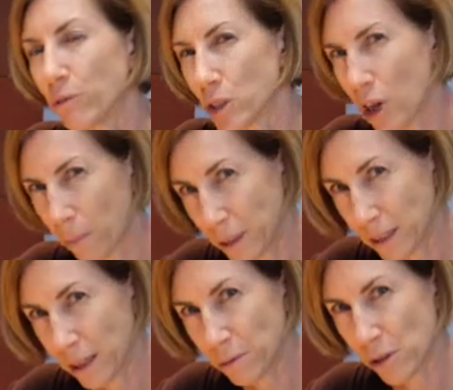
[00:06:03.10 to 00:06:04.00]
what topic
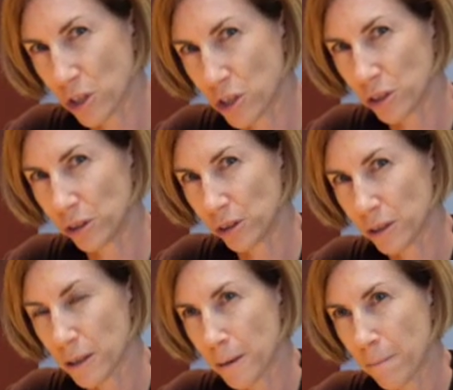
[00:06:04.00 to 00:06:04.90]
they want to do.
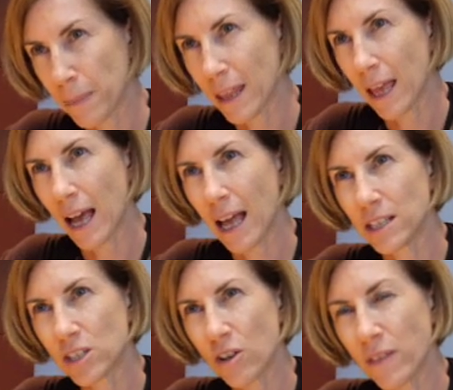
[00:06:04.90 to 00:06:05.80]

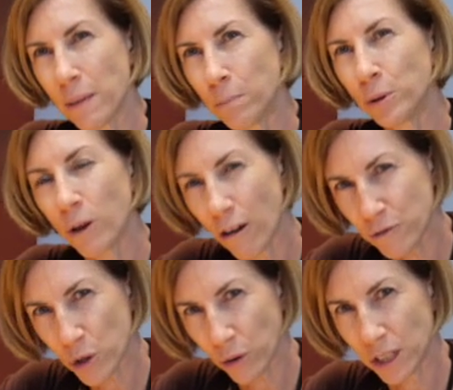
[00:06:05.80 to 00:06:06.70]
And so they put off
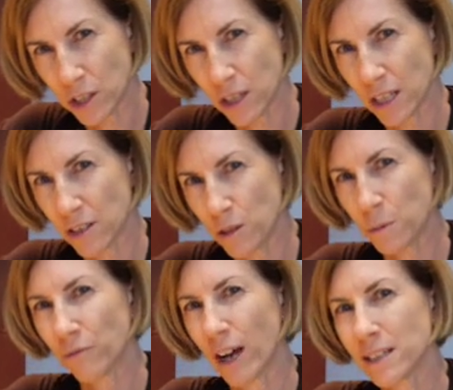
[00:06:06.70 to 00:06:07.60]
talking to their
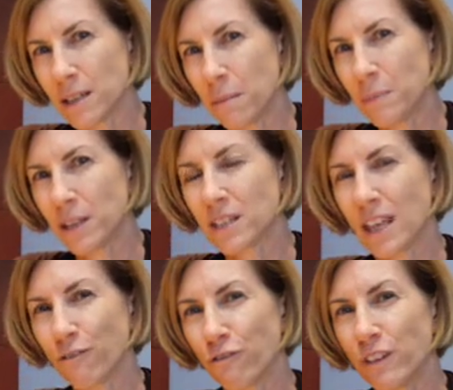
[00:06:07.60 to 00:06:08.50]
supervisor because
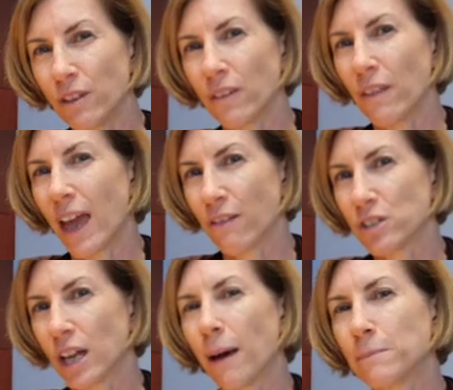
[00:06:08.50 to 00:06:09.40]
they feel that they have
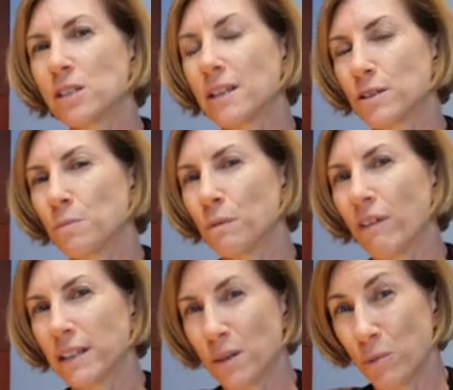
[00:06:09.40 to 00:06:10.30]
to come to their
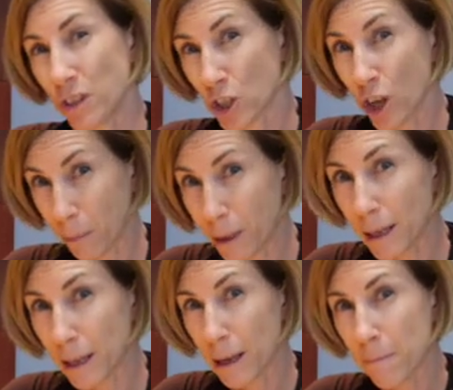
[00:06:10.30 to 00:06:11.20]
supervisor with a topic.
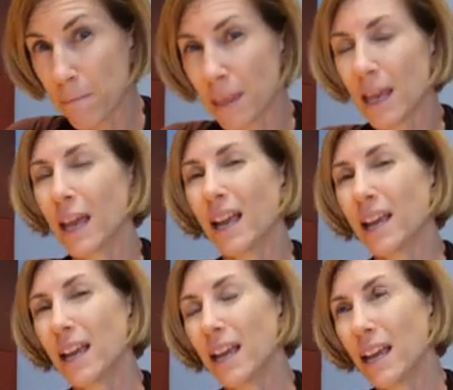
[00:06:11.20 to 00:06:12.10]

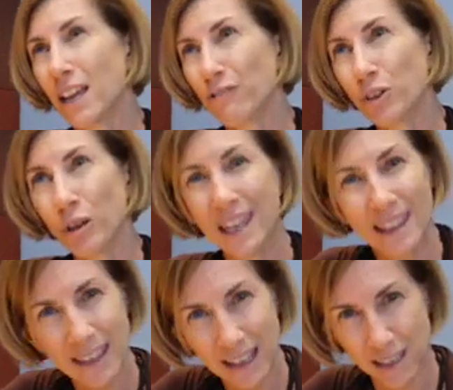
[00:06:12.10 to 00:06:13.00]
If you're
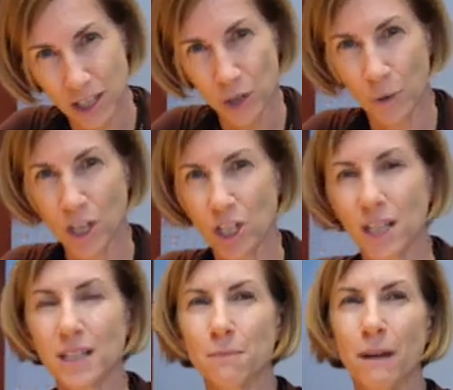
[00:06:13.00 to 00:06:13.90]
in that situation,
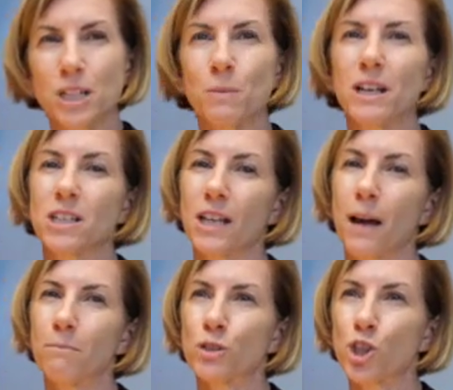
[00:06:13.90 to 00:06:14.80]
it's much better to
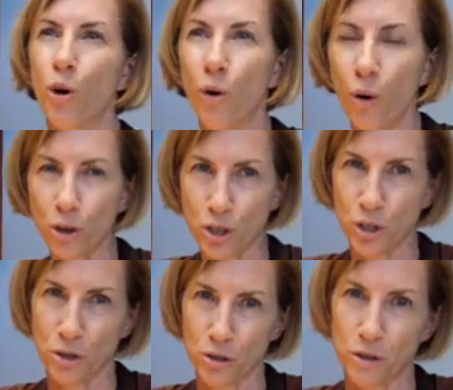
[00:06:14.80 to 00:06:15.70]
come talk to
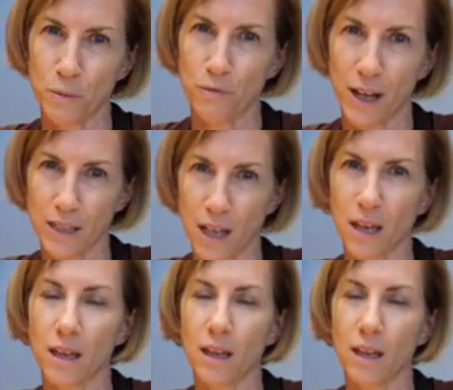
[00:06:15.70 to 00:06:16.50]
your supervisor